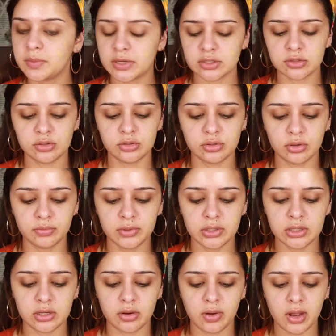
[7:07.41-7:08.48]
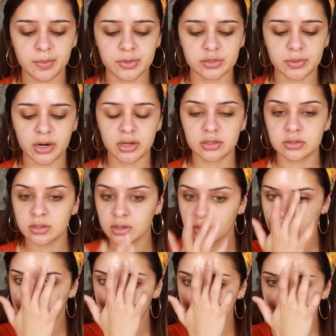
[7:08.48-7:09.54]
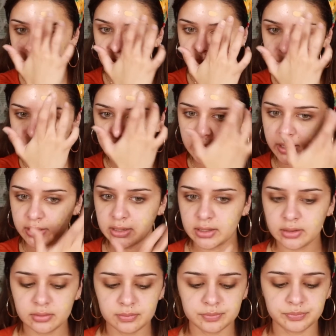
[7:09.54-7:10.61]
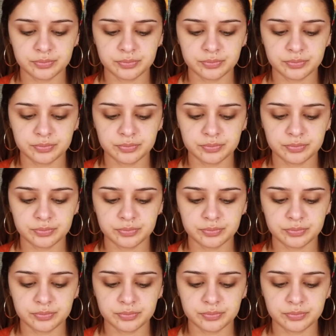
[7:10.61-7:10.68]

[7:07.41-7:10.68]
because you don't really know how much product you're applying.